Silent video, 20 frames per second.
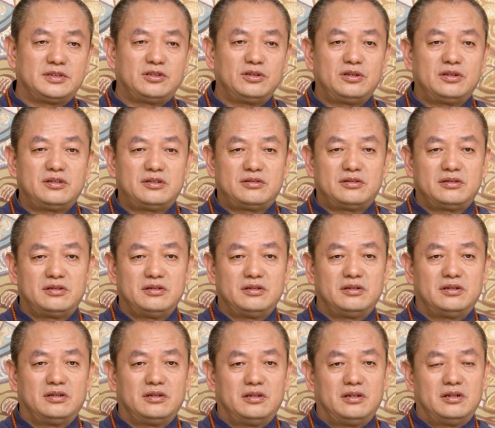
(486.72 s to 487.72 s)
Just
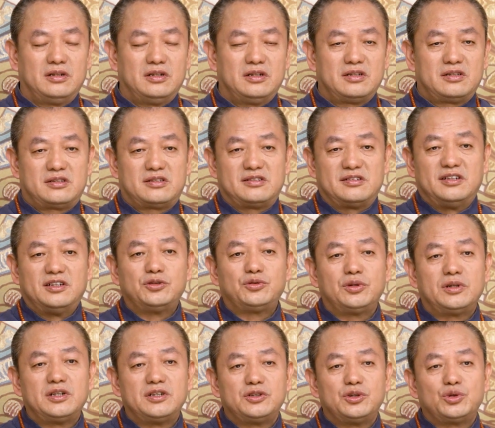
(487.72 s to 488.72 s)
another dead body
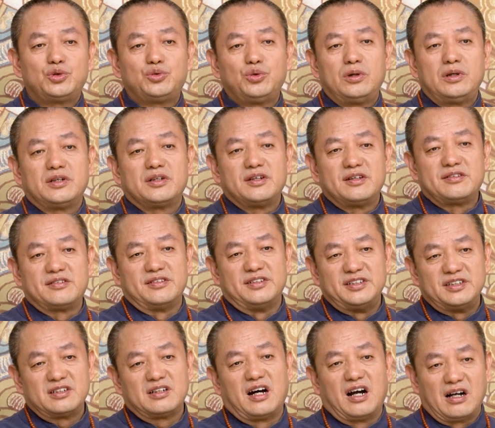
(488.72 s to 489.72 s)
in a pile of
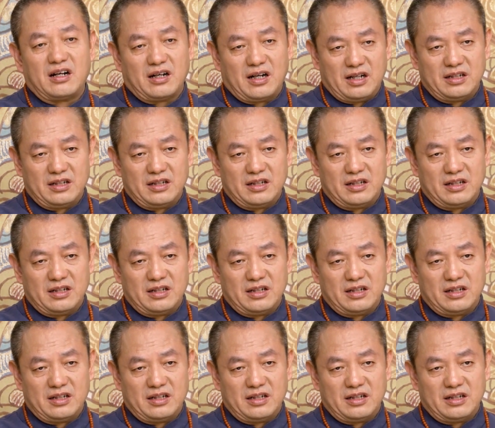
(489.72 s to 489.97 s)
bodies.